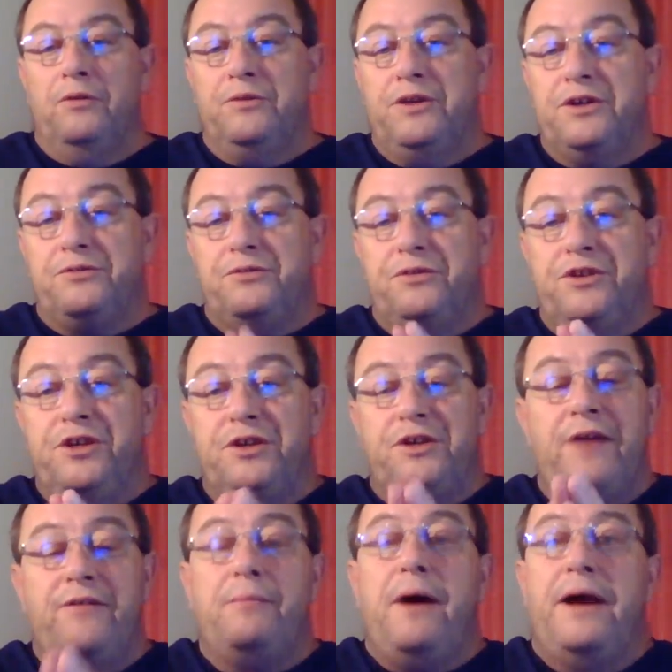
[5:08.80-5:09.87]
just
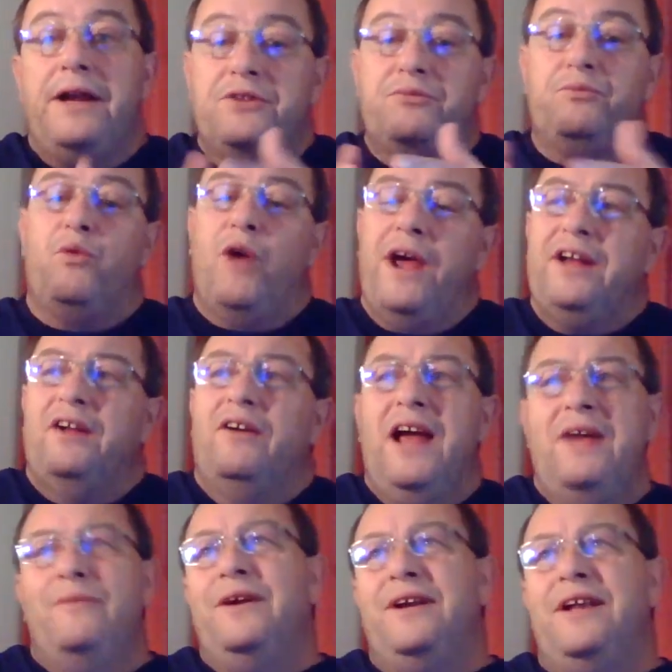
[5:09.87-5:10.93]
everybody's regular
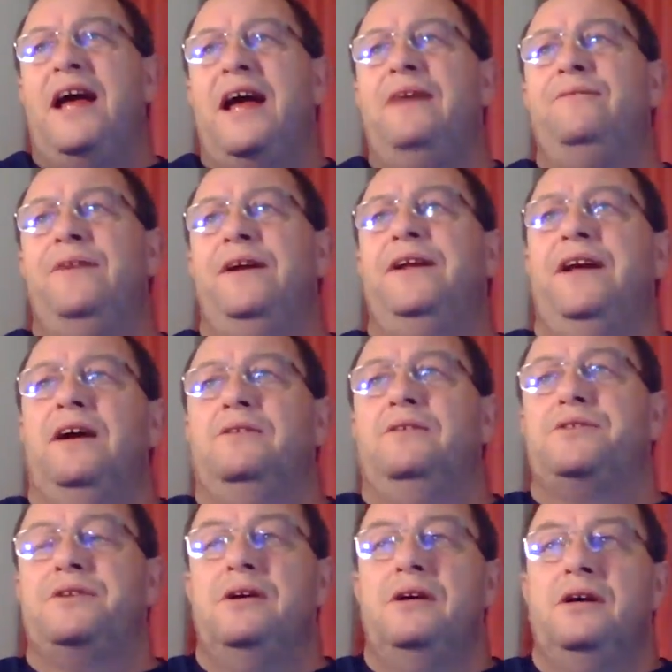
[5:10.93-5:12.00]
everyday
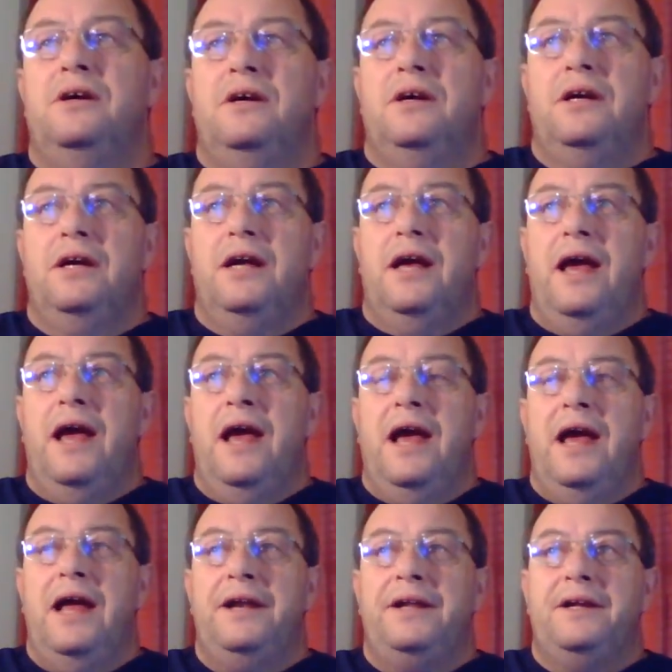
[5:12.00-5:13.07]
videos.
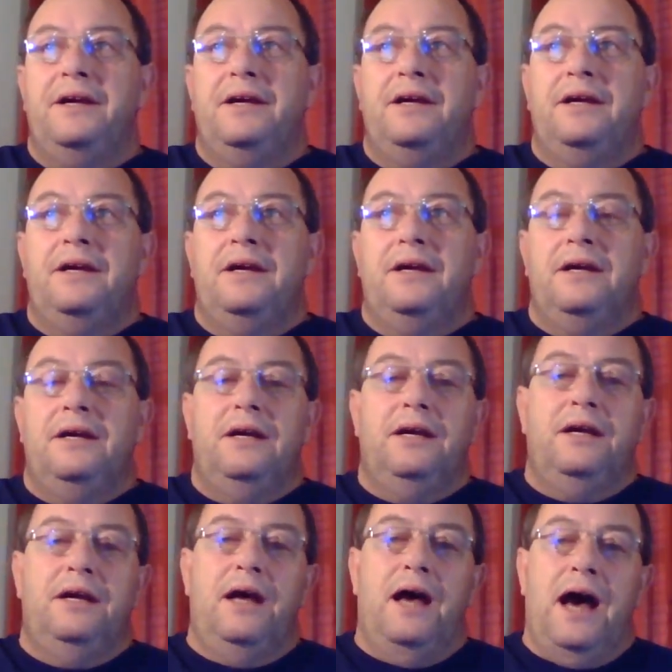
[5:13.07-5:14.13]
And
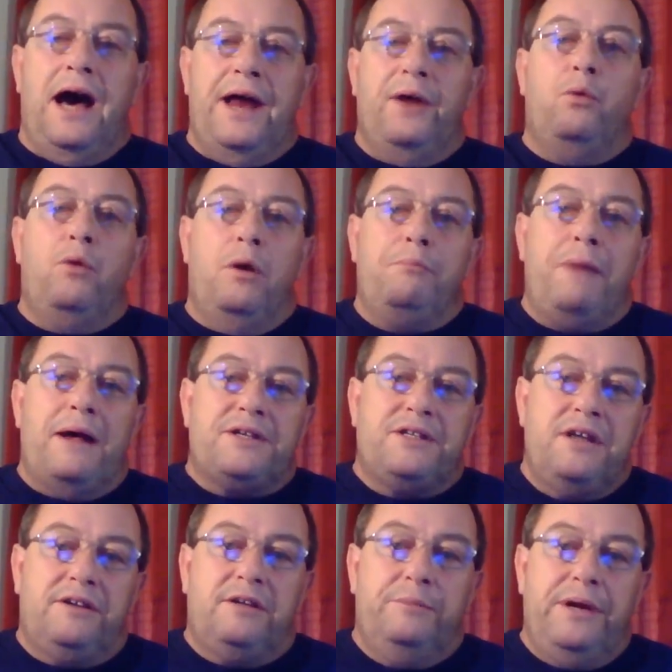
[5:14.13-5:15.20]
I don't want my
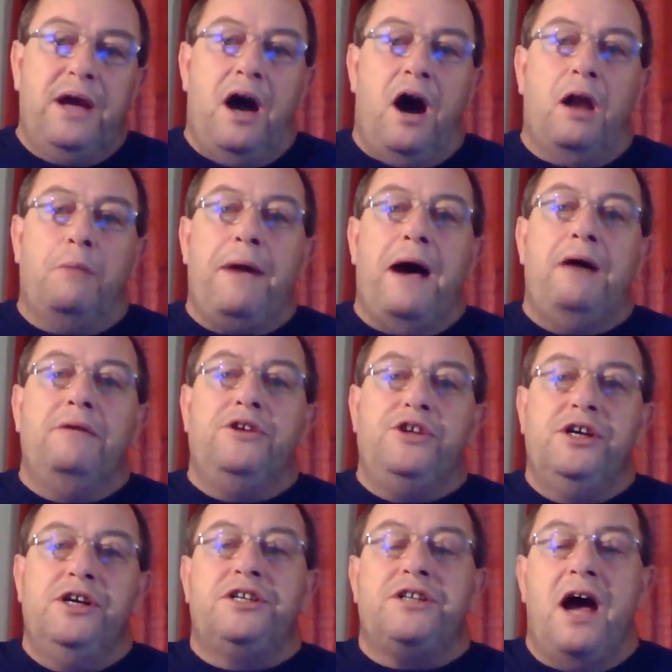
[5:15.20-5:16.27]
stuff to be all about
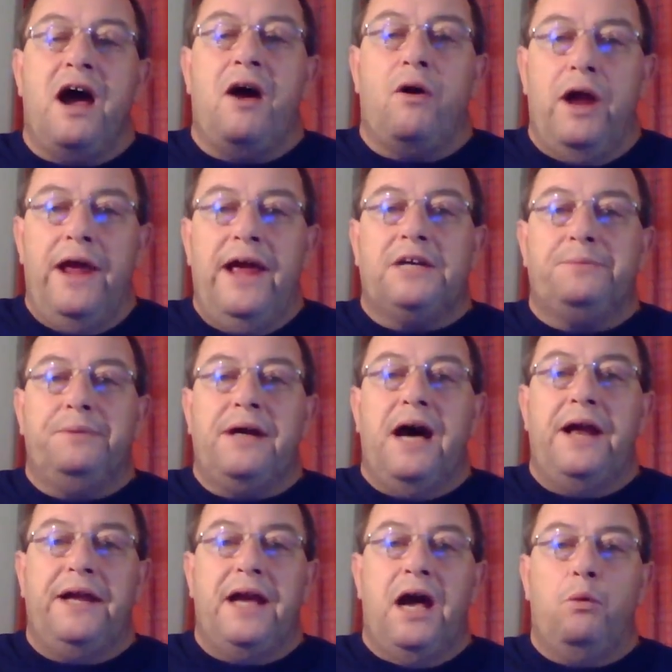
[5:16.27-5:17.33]
just our
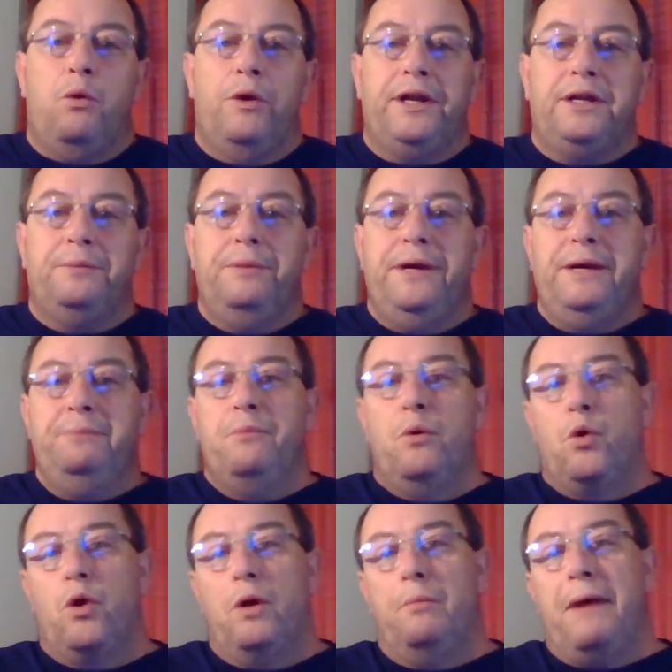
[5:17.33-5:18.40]
expediting. I want it to be
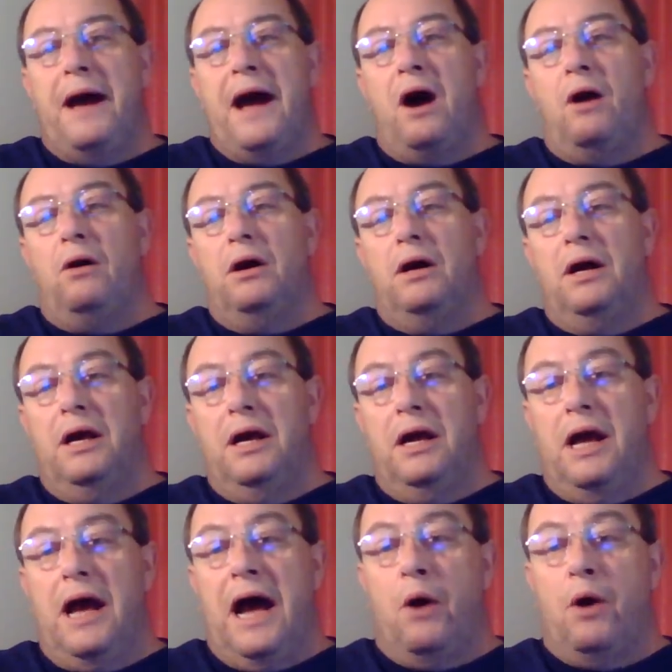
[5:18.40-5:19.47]
more about
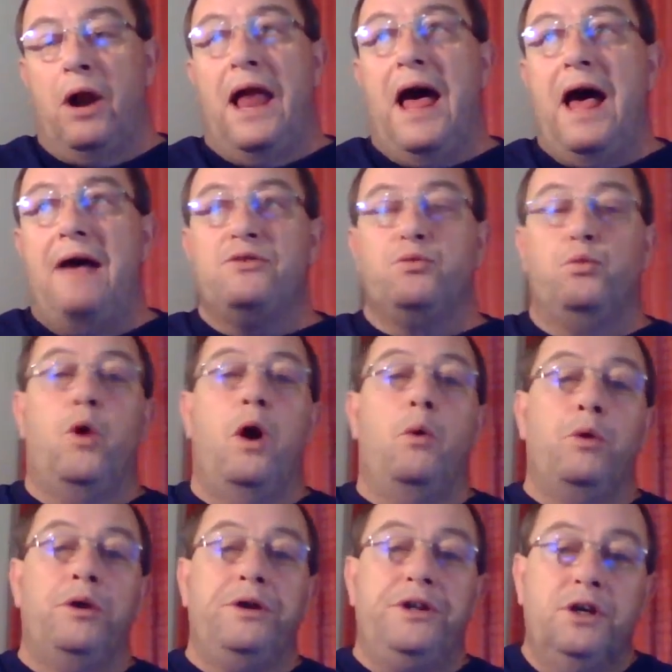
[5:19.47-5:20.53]
our lives,
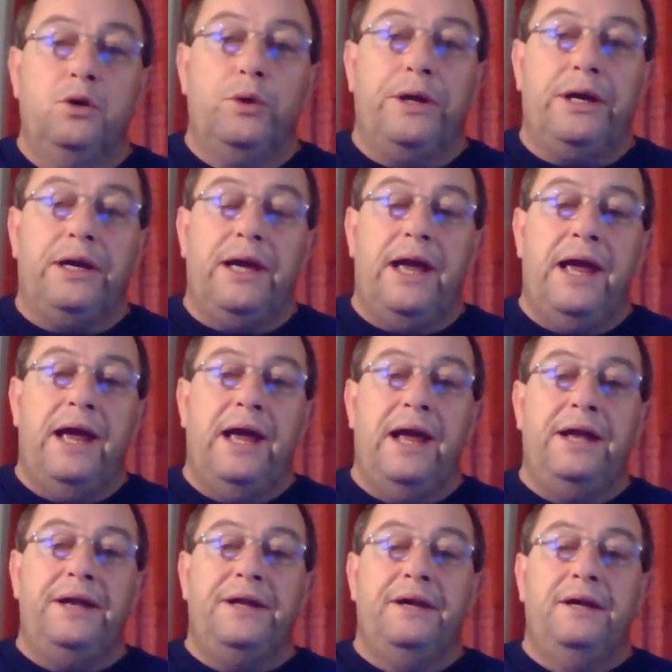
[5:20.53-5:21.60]
what we're doing,
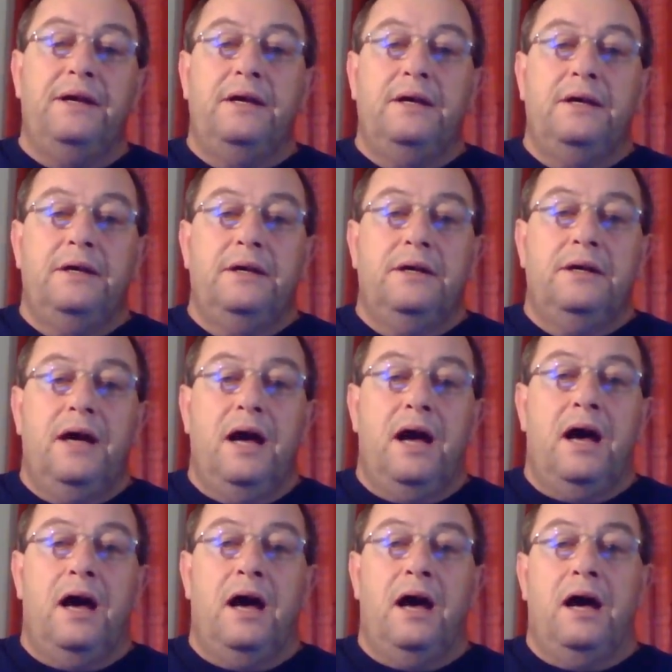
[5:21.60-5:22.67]
and
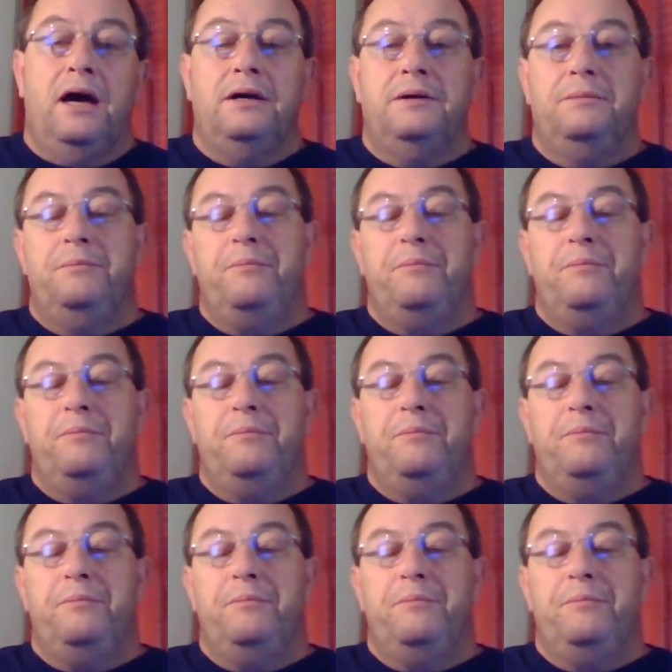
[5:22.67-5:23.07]
and